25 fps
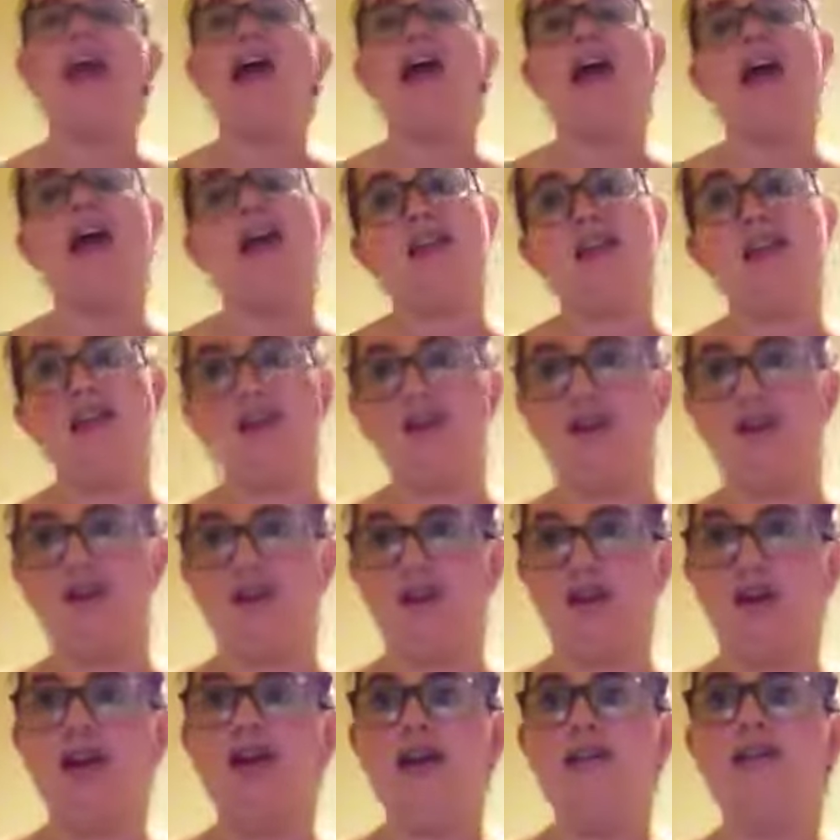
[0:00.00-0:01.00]
anything,
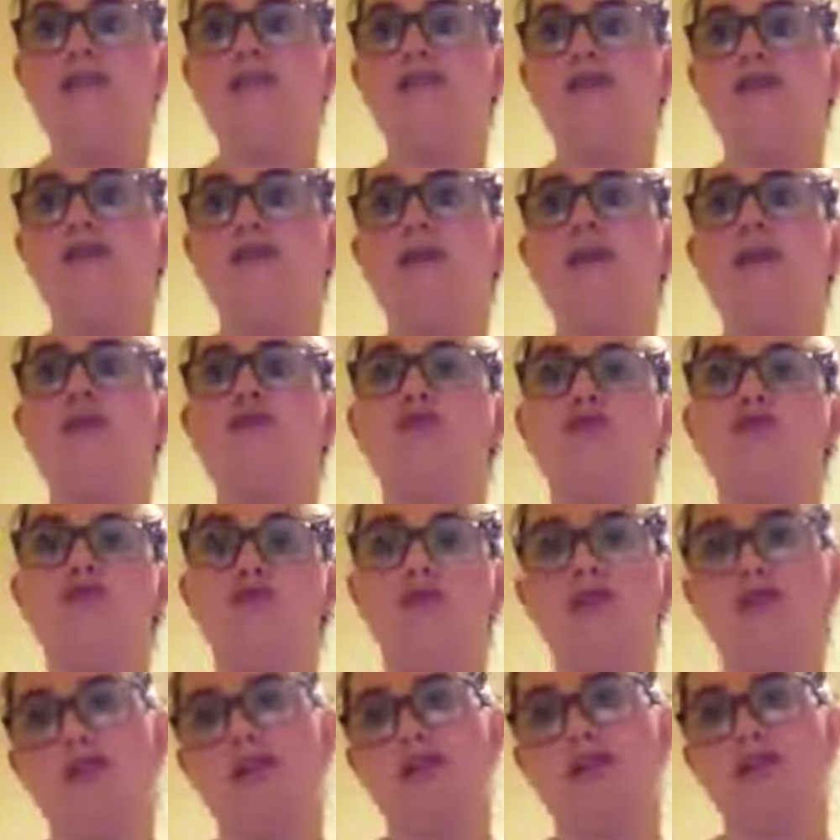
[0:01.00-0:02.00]
guys, you can make a
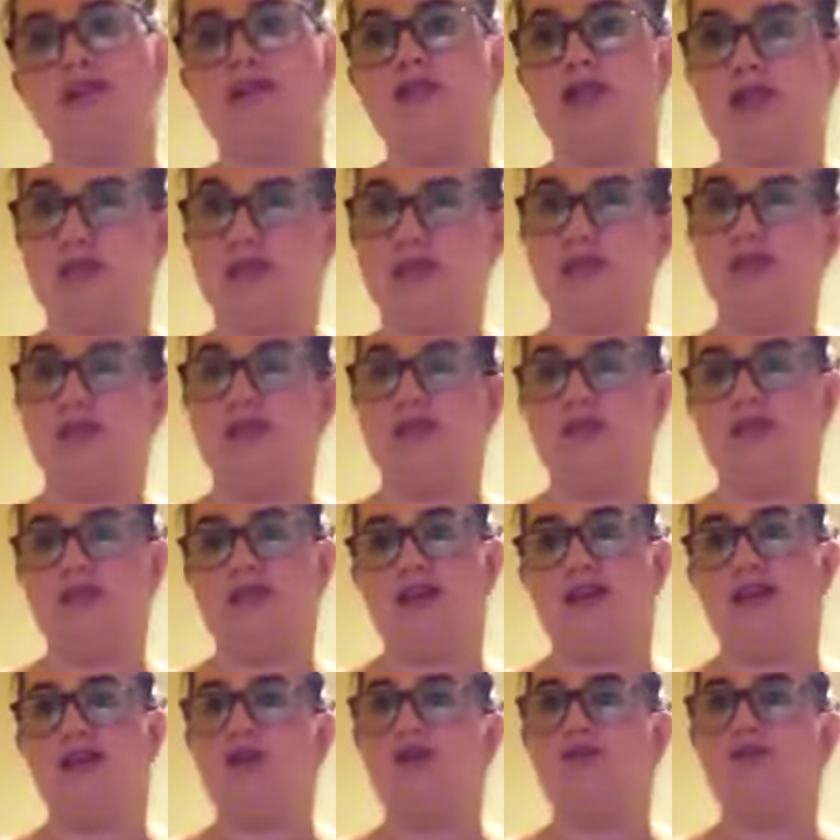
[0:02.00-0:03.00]
really nice Valentine's
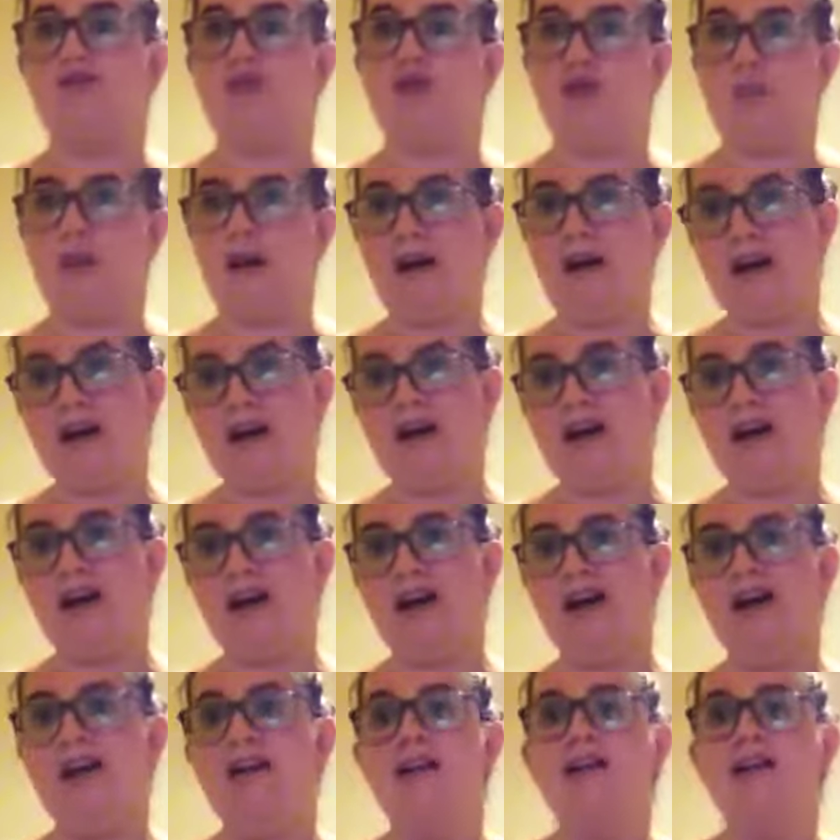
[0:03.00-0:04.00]
card for your
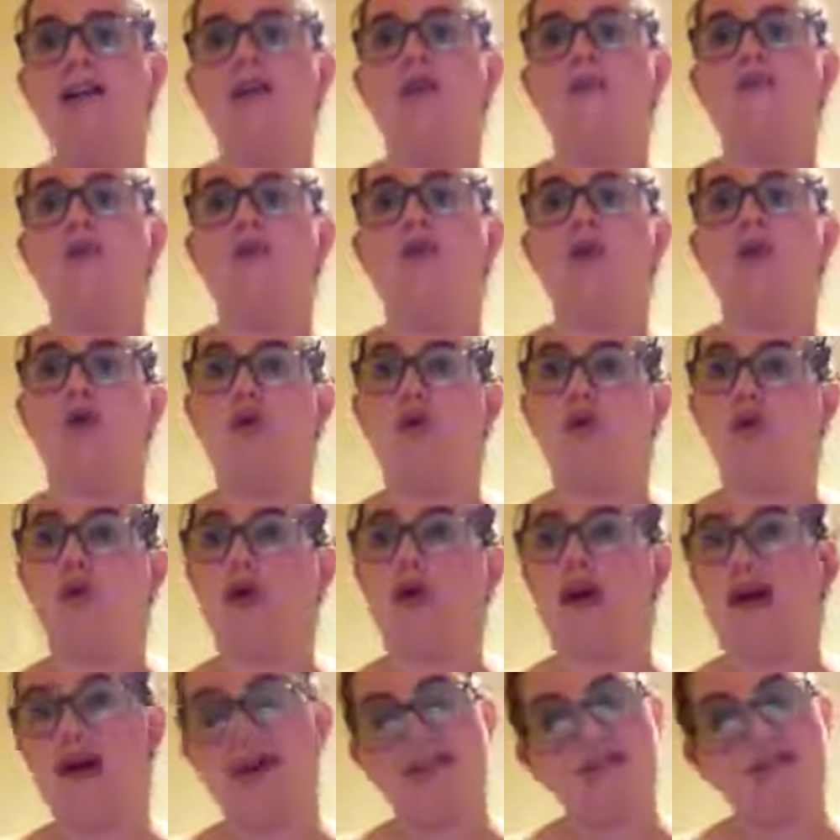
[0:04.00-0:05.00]
partner or your
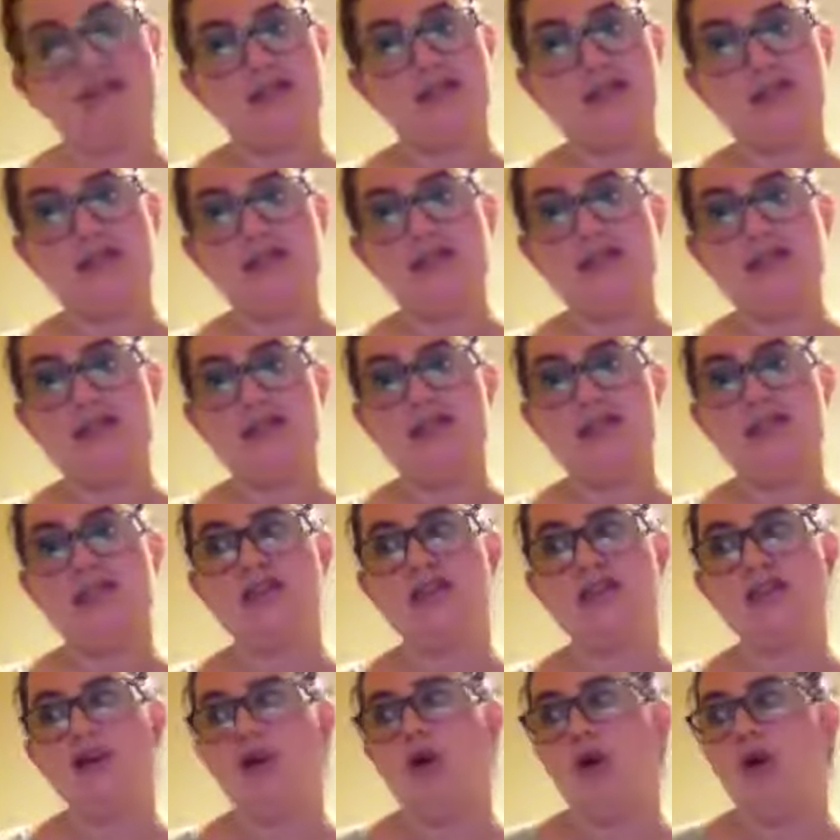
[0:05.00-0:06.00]
husband
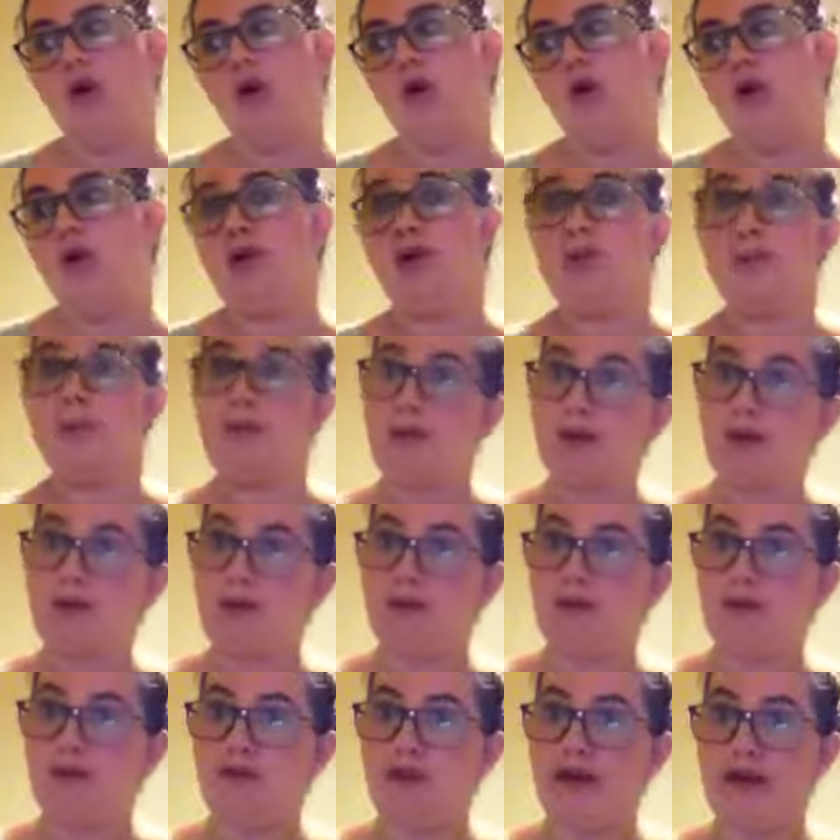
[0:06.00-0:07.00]
or your
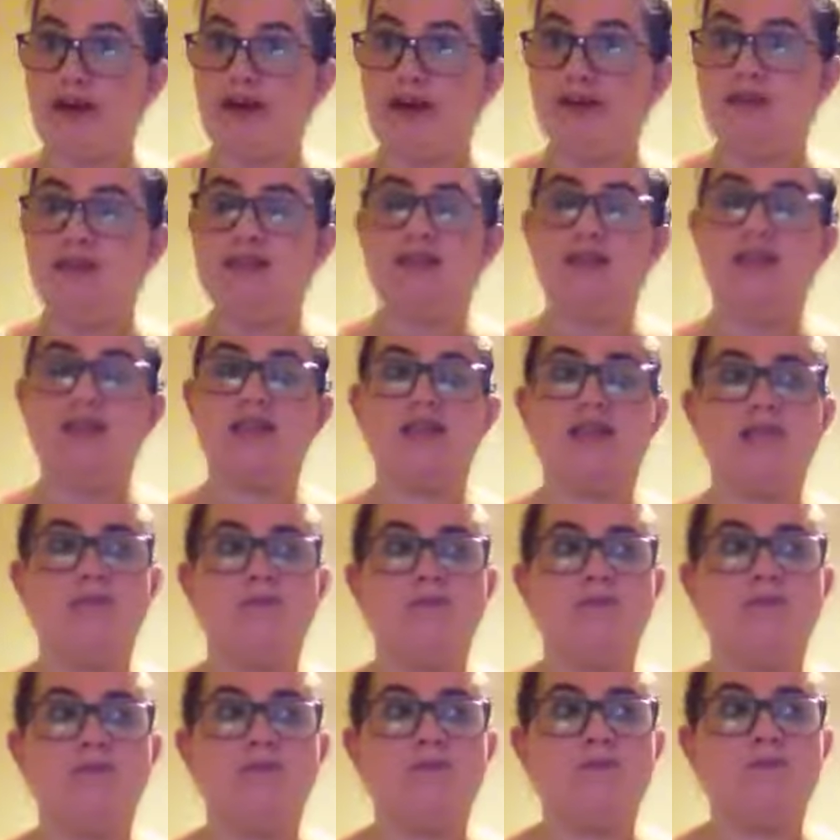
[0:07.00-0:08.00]
boyfriend
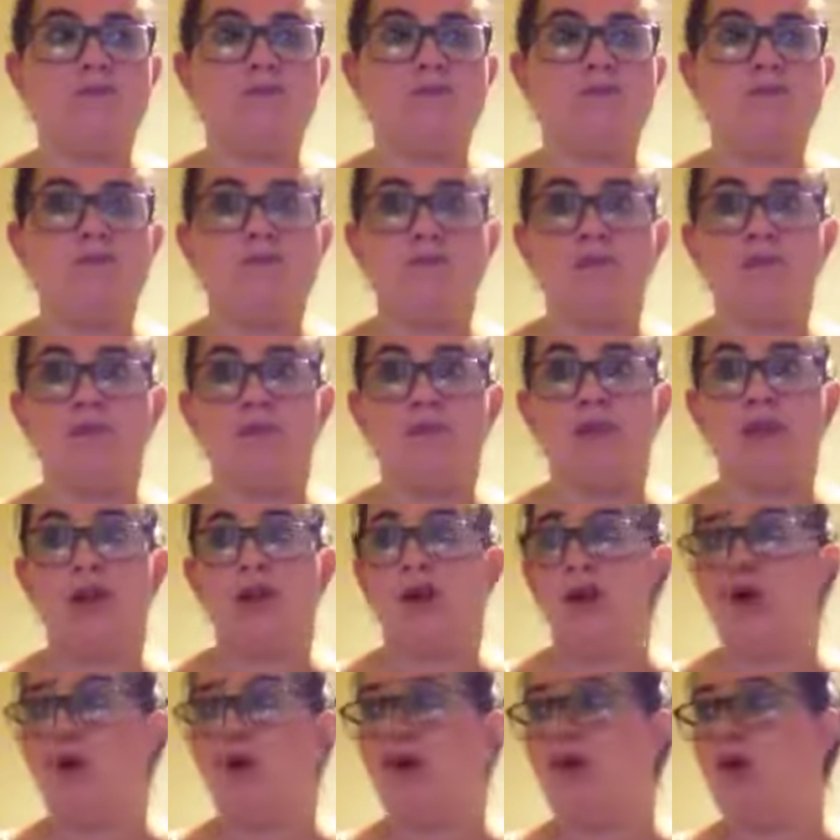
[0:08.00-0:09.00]

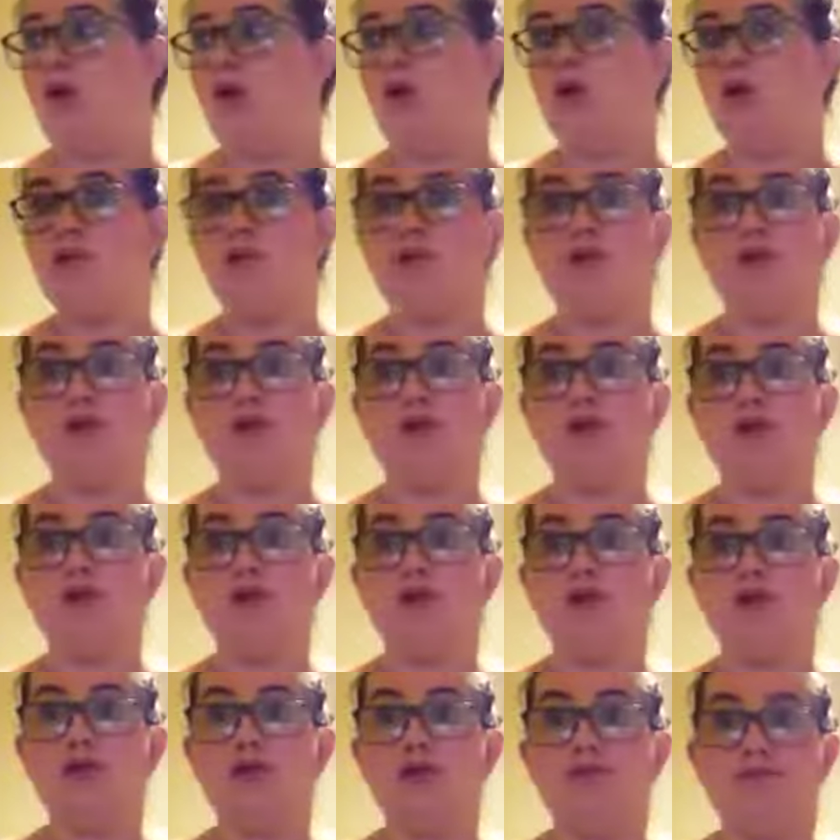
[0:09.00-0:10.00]
or for
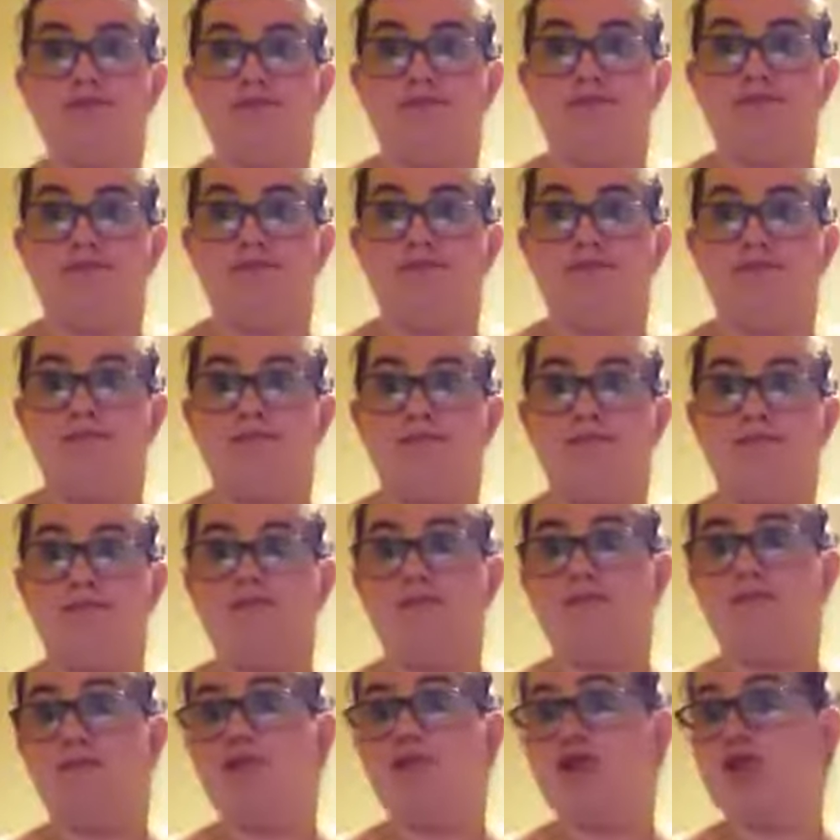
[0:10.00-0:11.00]
your
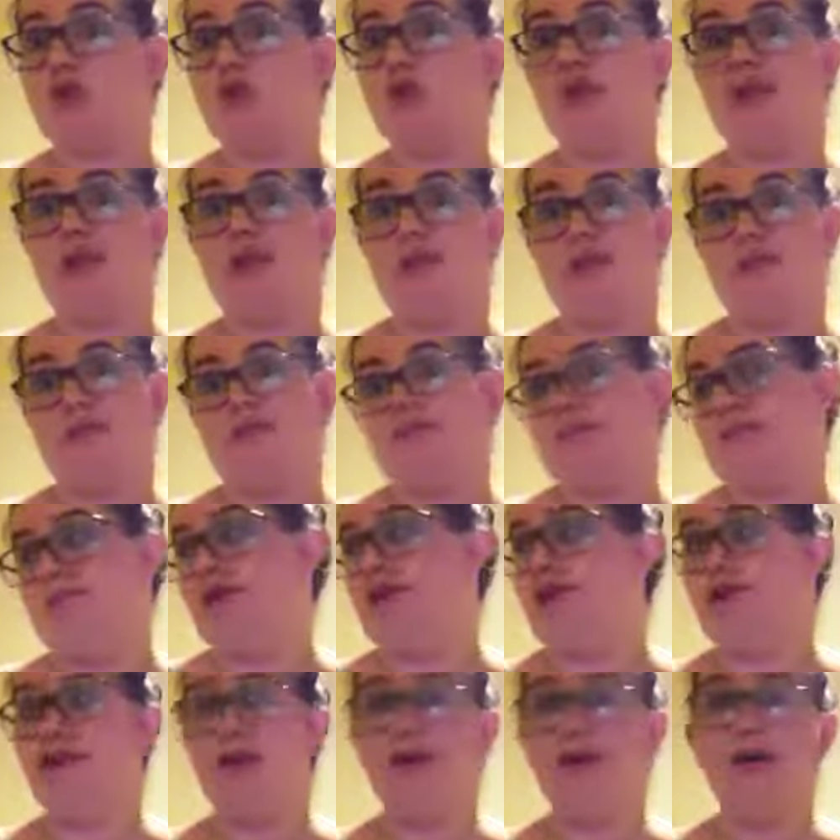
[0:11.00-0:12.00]
daughter.
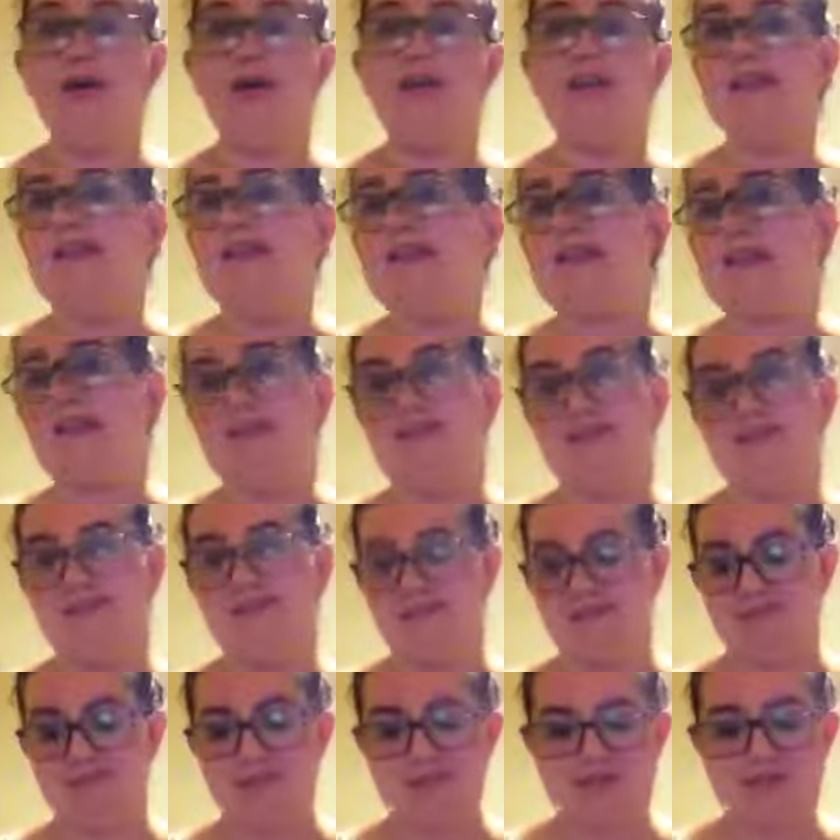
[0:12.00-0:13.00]
I don't know.
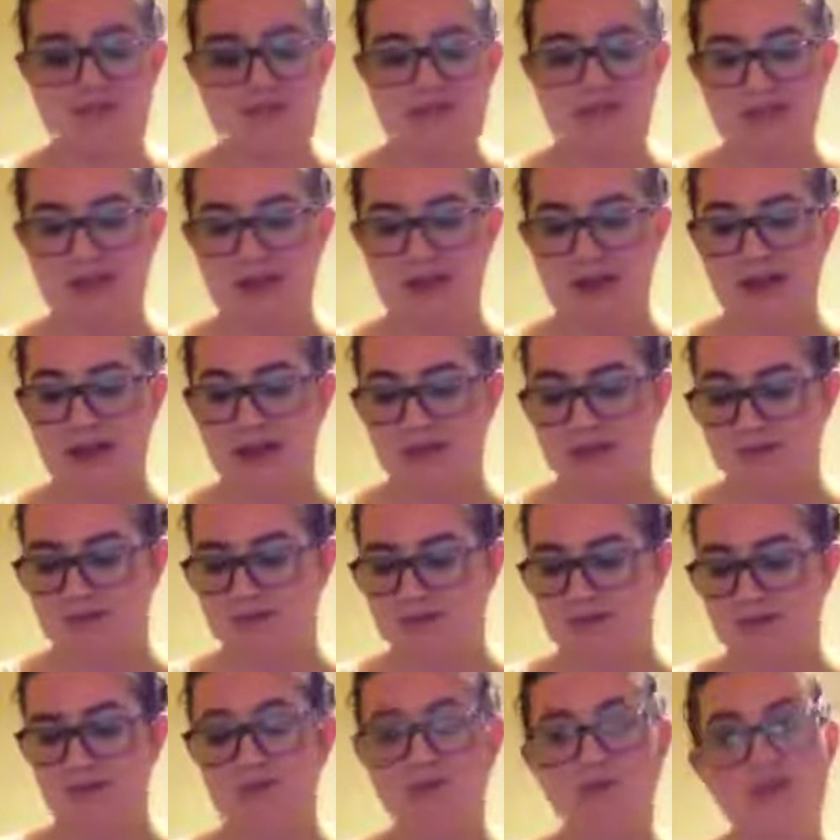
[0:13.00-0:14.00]
Doesn't matter.
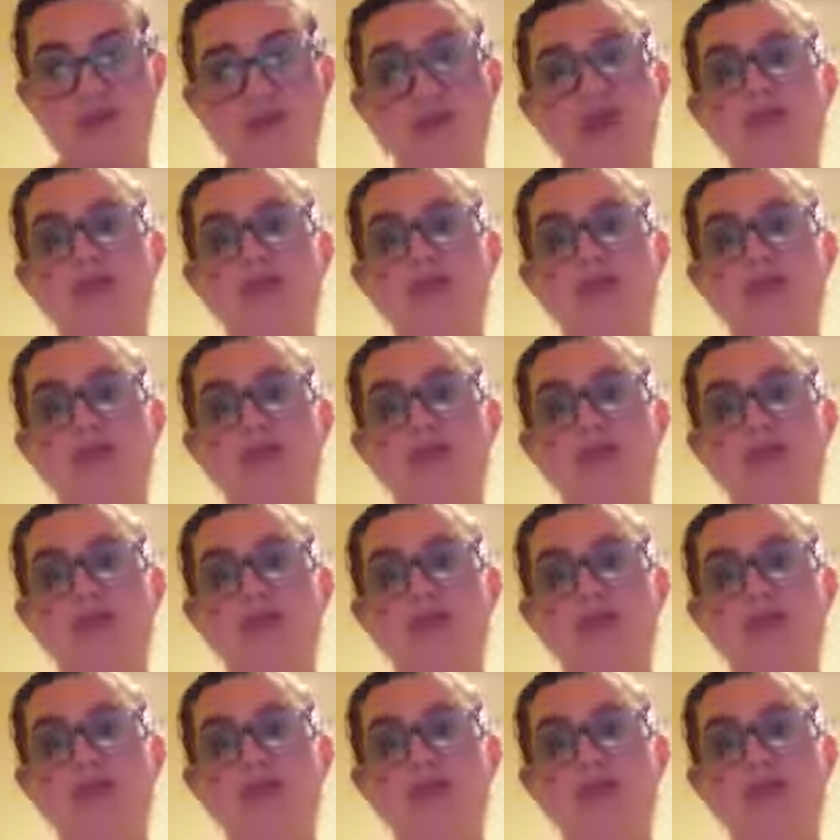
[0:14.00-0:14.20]
So,